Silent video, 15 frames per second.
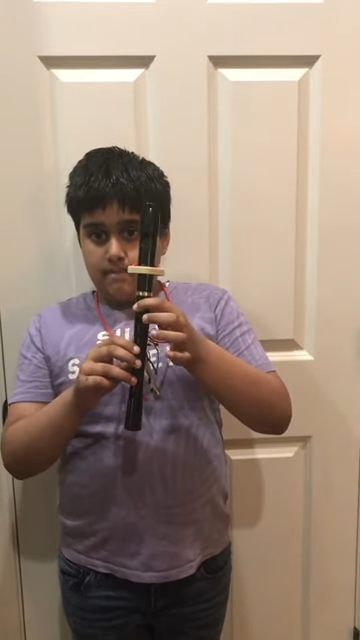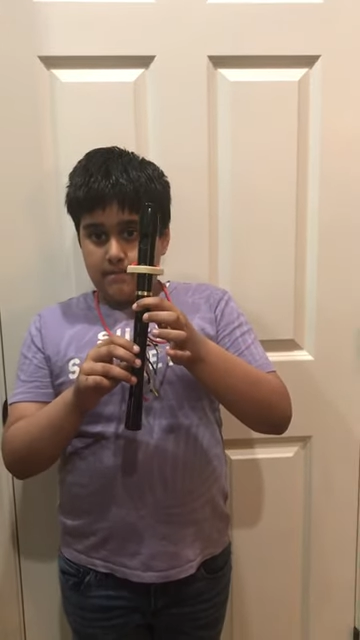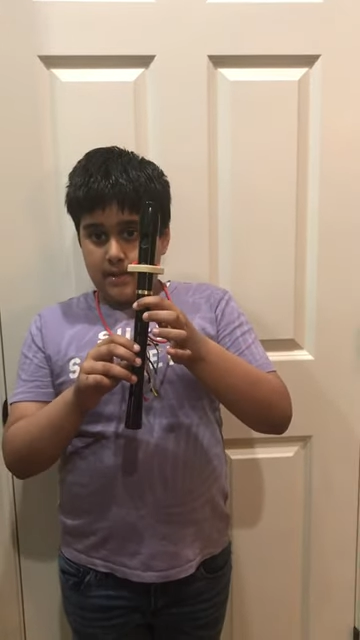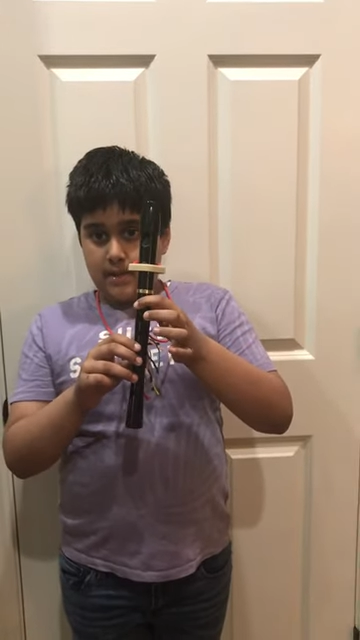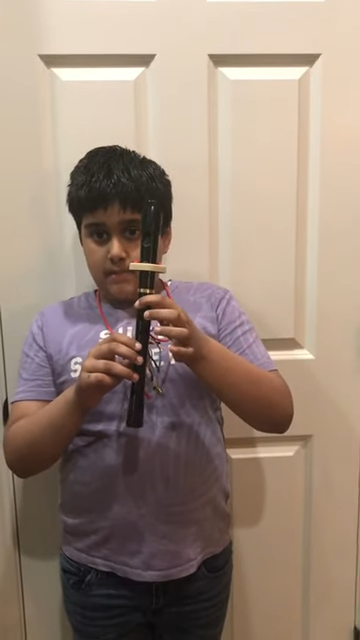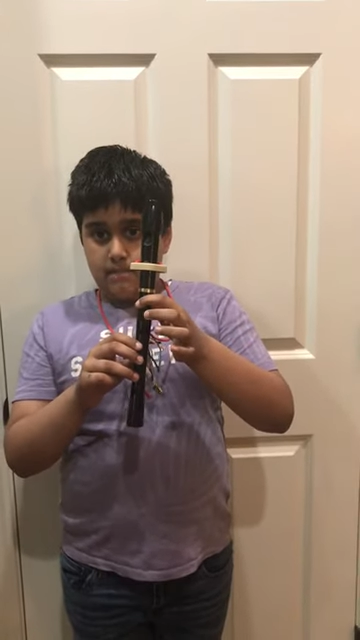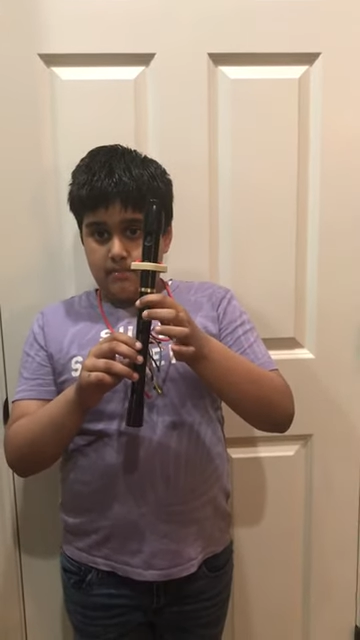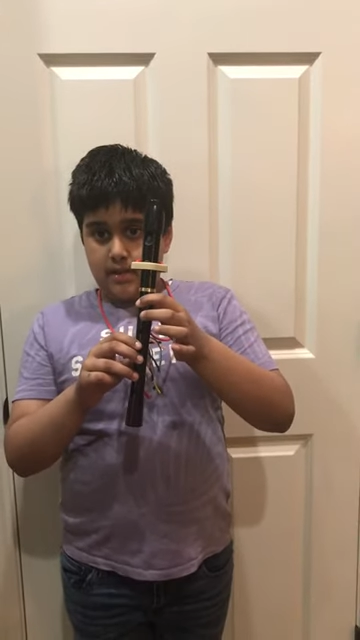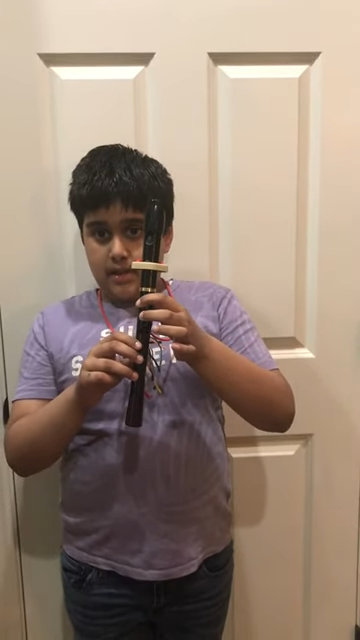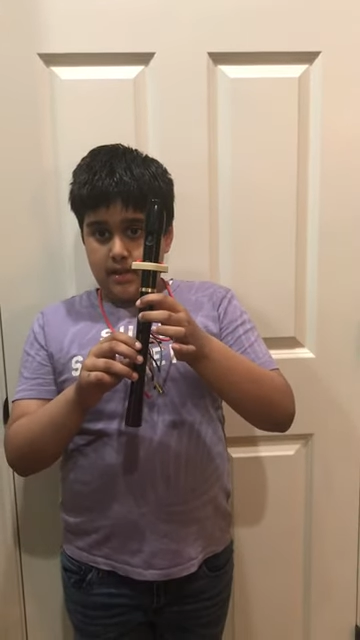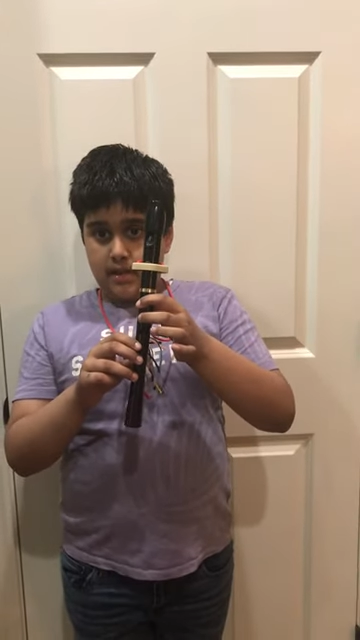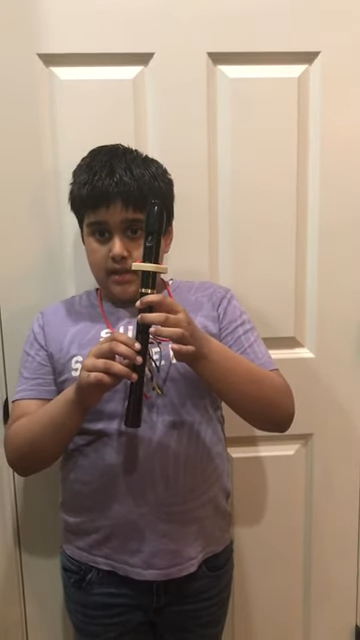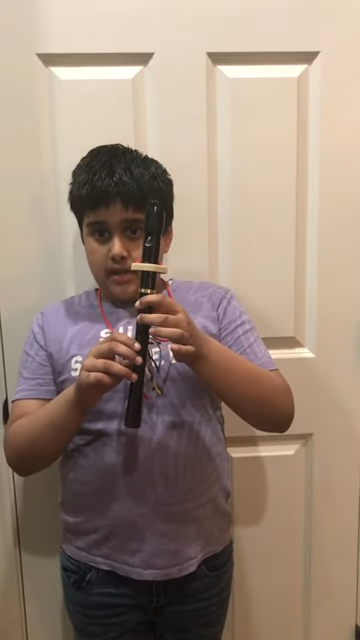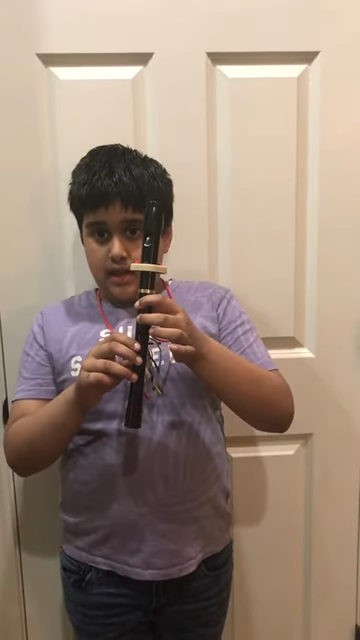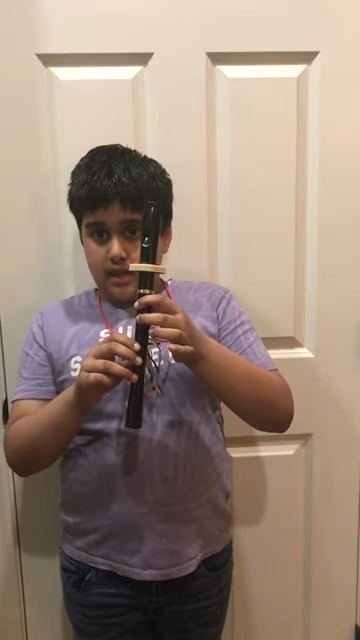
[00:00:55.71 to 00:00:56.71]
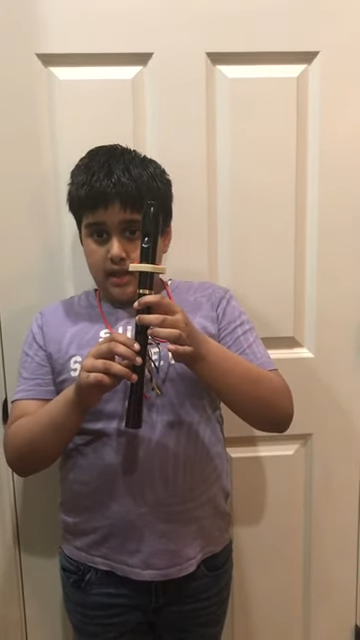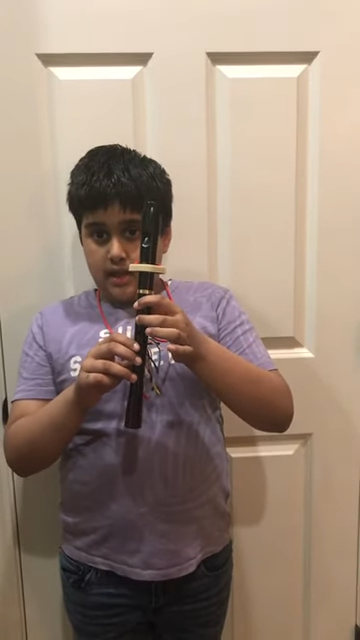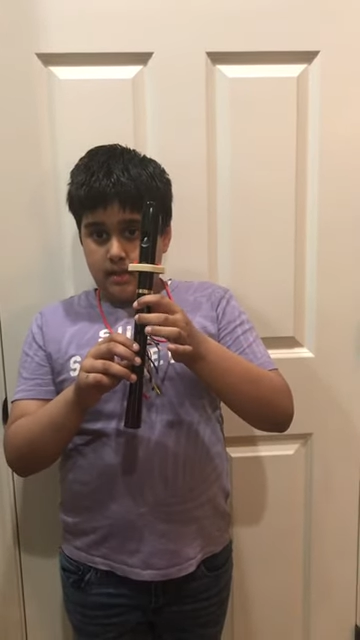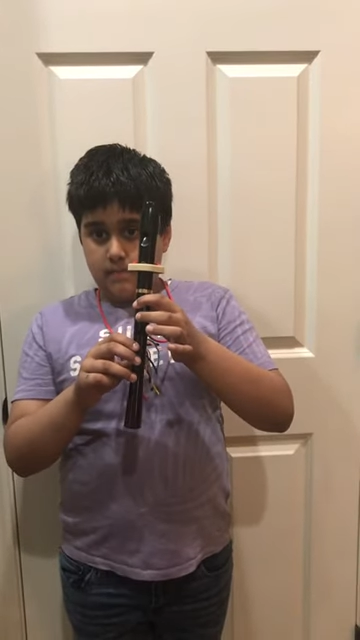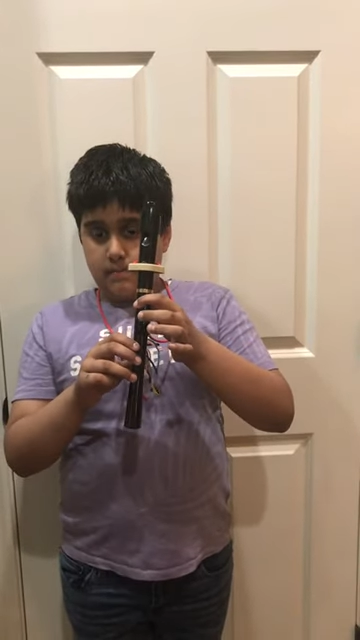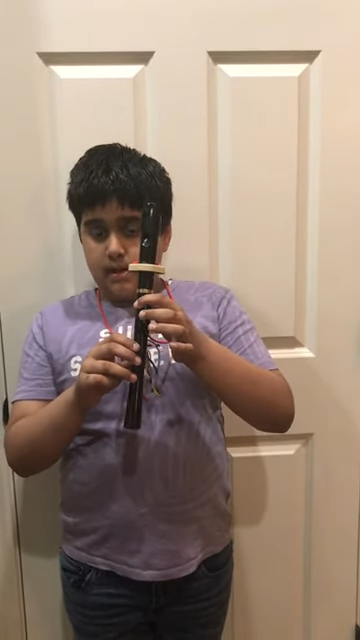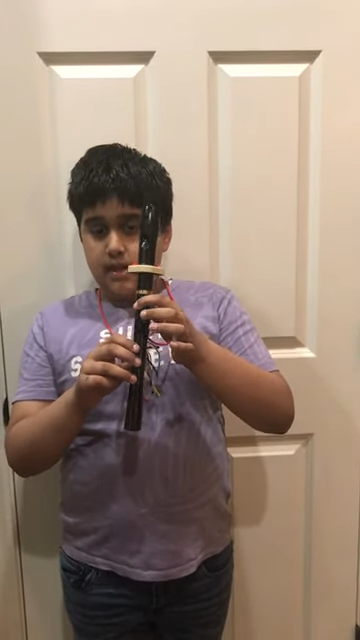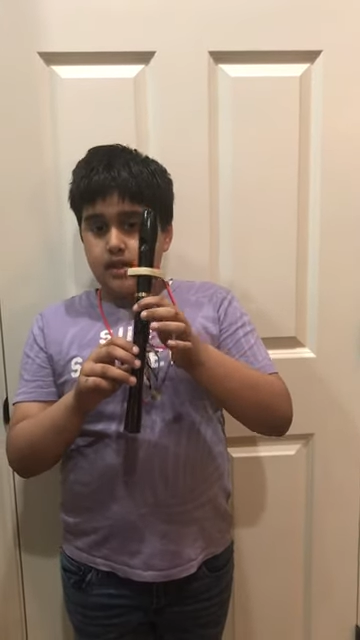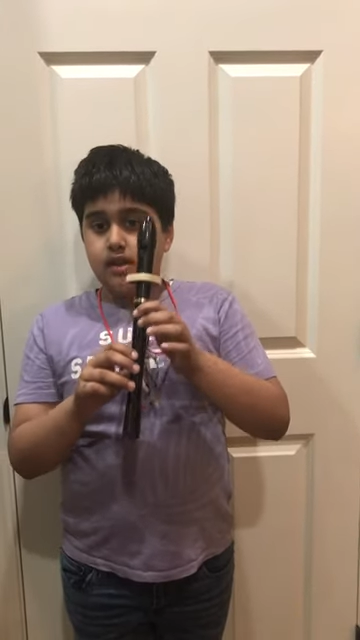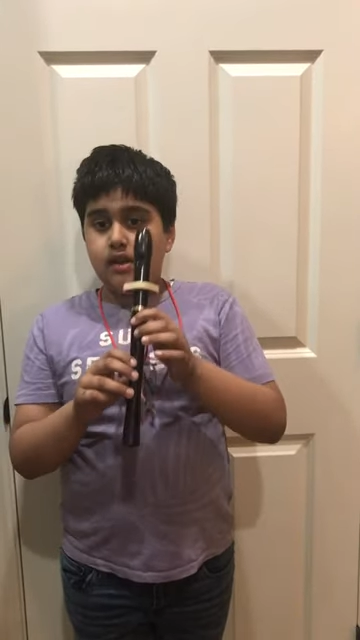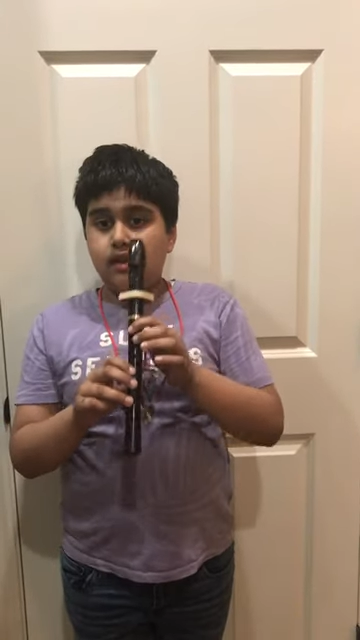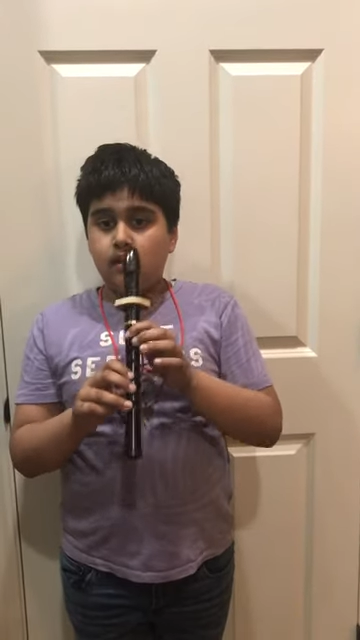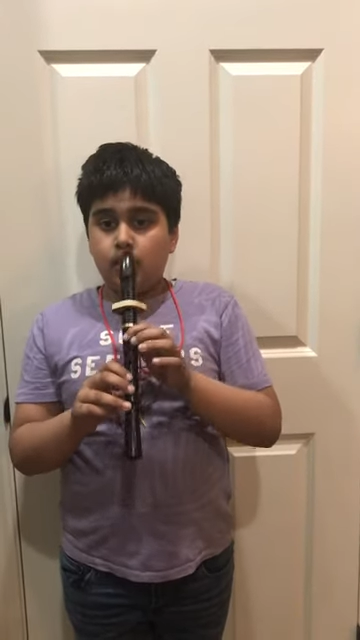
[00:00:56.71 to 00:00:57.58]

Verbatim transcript: B, B, A, B.